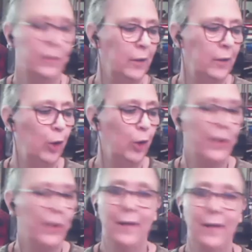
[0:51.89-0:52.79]

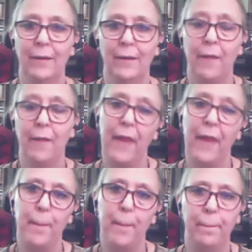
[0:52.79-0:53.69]
only
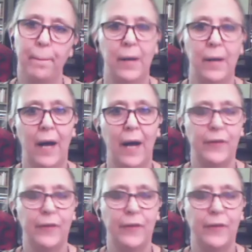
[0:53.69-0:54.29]
them, us.